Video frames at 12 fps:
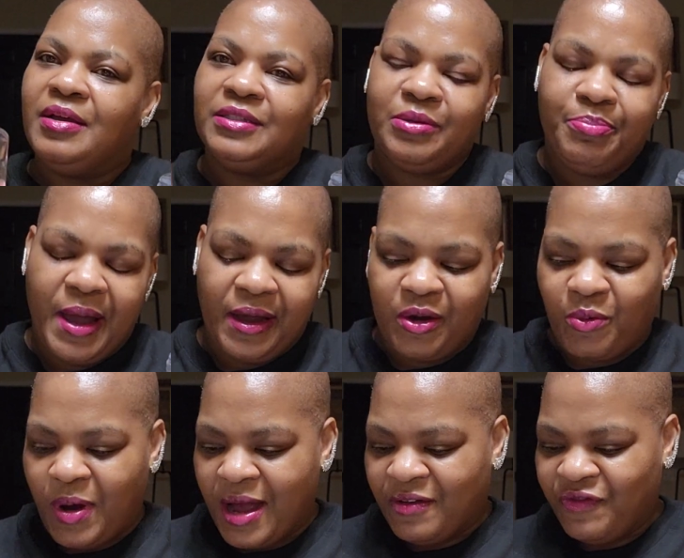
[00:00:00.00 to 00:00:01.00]
to
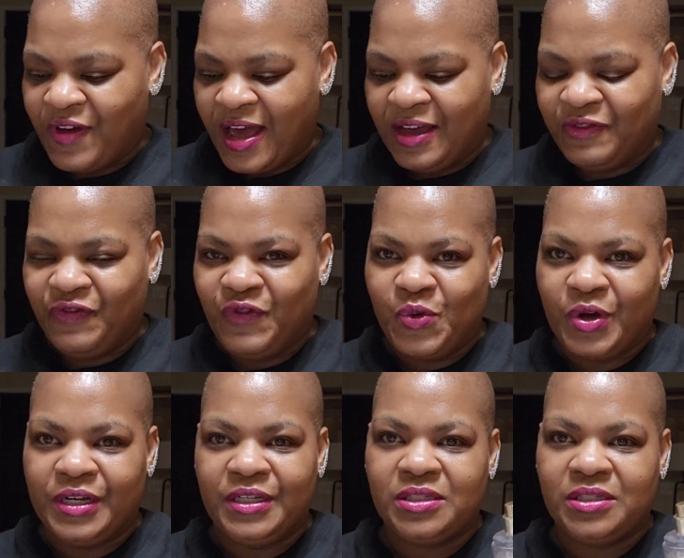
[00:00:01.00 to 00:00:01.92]
Baccarat 540.